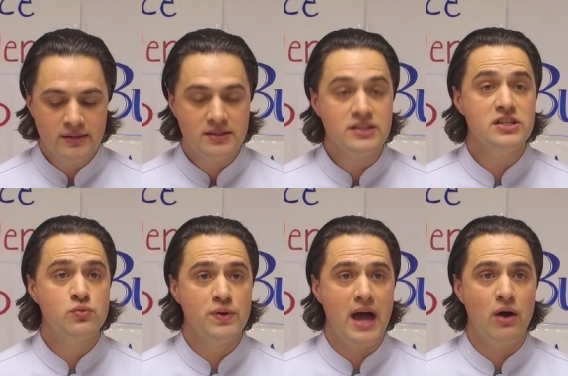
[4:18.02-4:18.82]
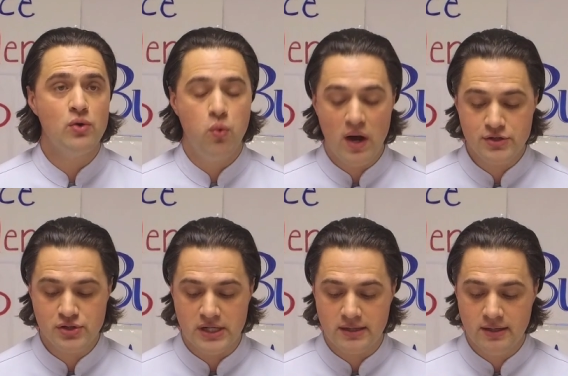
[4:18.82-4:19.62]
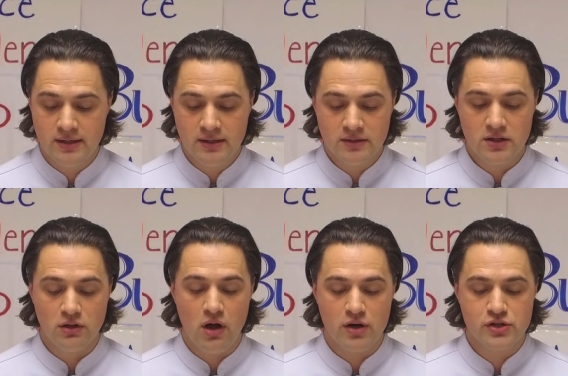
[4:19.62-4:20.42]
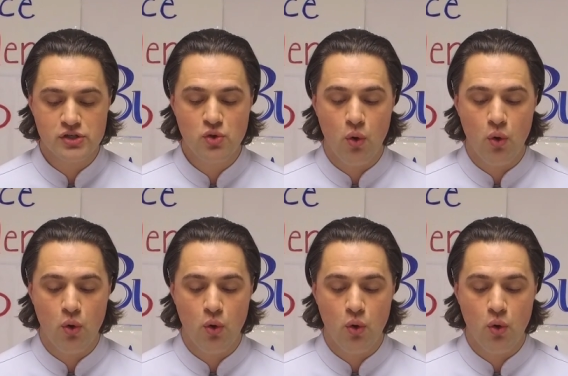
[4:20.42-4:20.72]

This is without question the largest